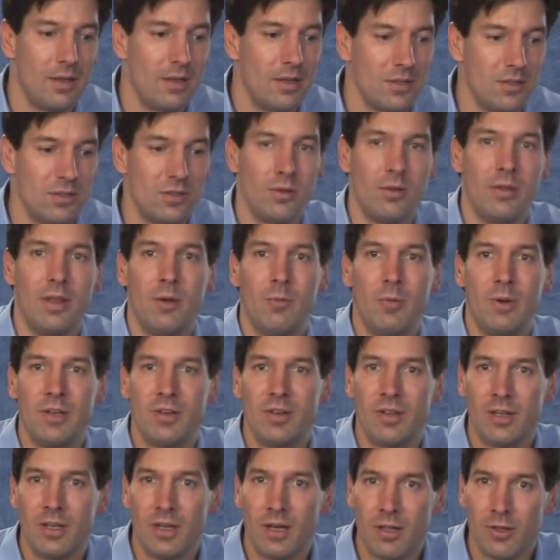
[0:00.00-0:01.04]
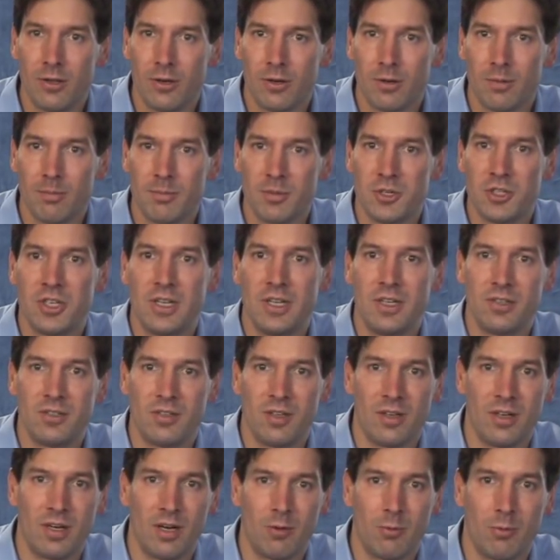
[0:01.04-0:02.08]
So they went to the other machines
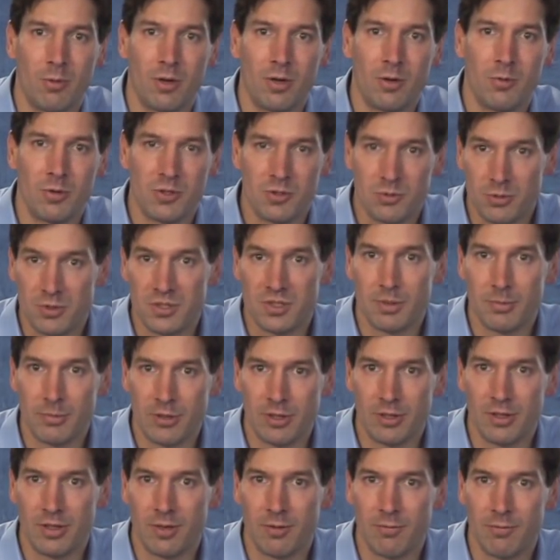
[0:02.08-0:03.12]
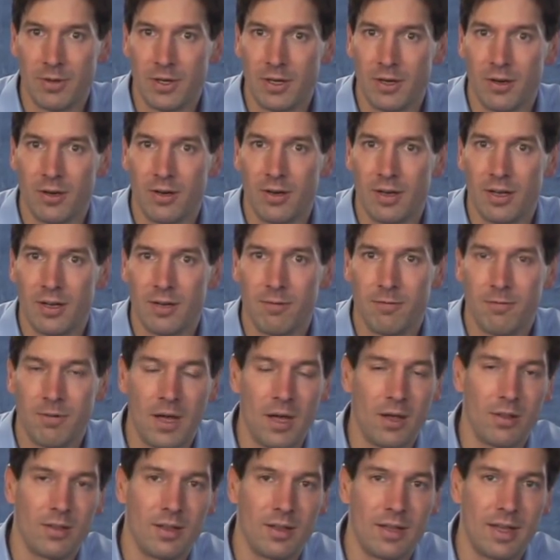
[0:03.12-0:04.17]
in the network, which were similarly configured, and
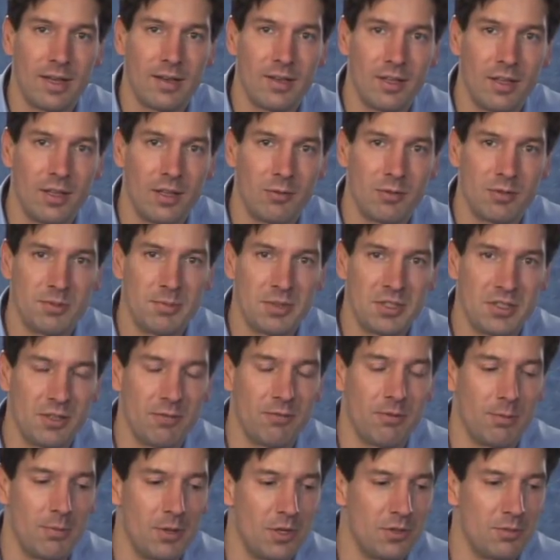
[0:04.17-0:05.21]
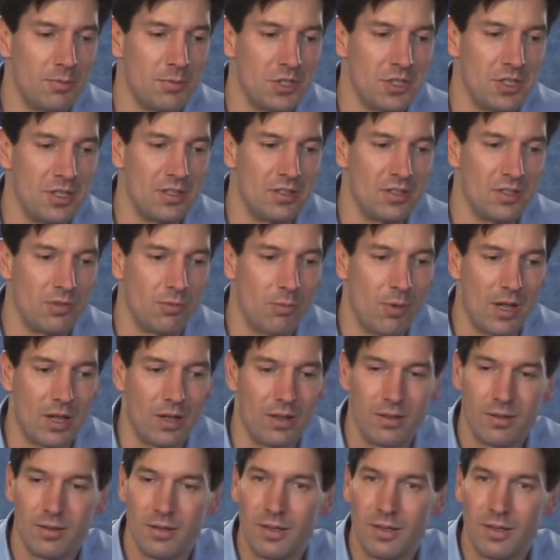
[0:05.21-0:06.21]
found that that DLL was missing from those machines as well.